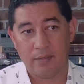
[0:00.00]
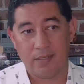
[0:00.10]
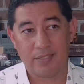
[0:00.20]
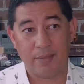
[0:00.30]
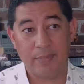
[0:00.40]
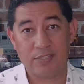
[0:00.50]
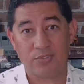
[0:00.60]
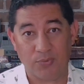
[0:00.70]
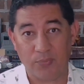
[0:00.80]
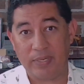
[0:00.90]
Because they
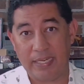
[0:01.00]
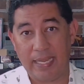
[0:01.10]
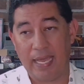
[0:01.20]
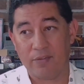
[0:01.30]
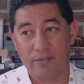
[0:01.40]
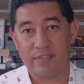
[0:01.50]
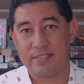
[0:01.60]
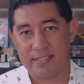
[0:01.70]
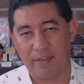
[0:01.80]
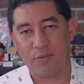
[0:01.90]
missed 3 out of the
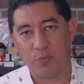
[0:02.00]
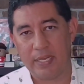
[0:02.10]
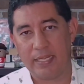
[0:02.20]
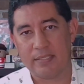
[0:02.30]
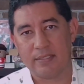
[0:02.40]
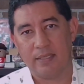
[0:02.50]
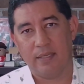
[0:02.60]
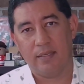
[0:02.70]
7 weeks.